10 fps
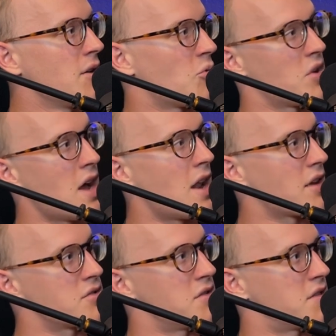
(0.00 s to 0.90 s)
we're not
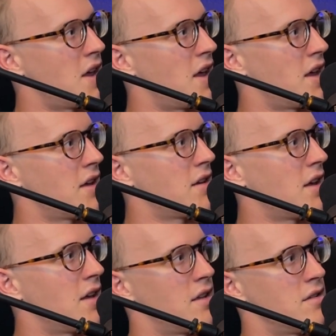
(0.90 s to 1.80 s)
actually saying,
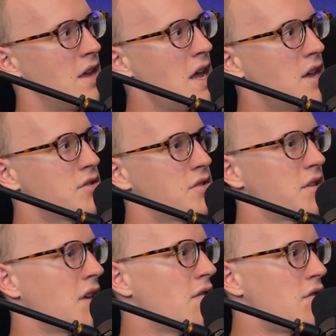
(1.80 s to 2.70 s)
and
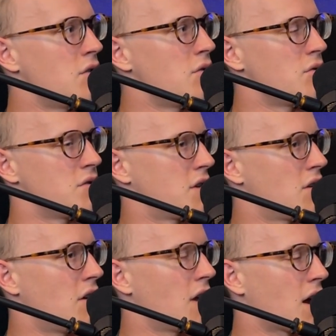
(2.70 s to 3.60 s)
just to get views
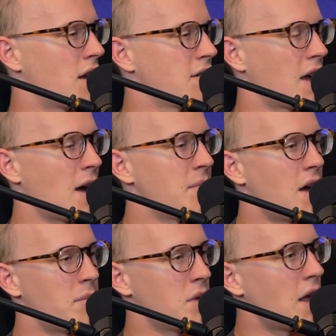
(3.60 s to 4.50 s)
and all that kind of, like, I'm
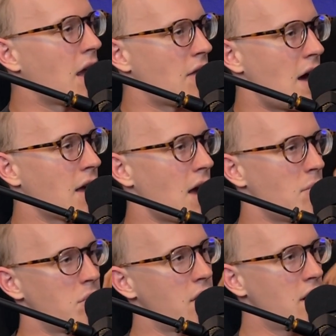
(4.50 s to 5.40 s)
not playing that
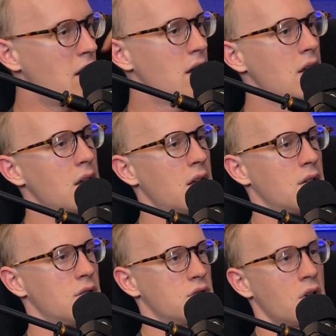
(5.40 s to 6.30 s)
game. But
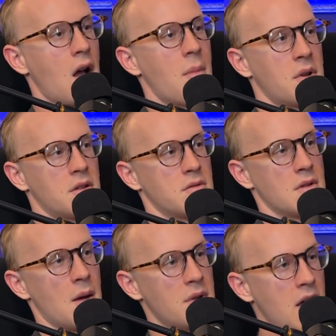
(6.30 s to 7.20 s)
sure, I'm
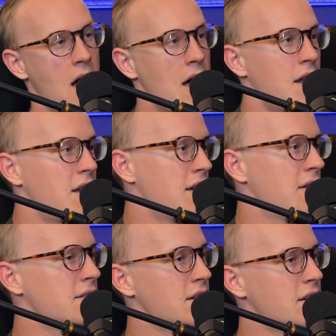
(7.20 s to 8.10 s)
gonna edit it
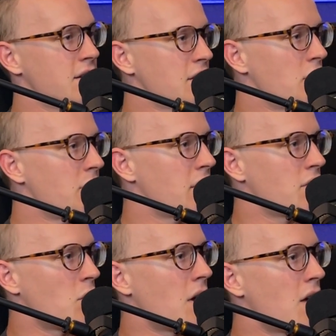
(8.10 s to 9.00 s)
in a little bit
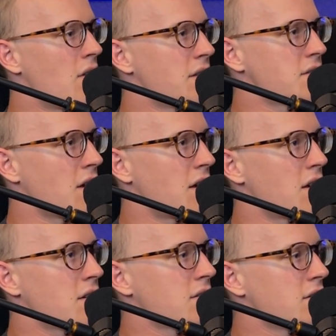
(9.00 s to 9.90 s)
of a way that's like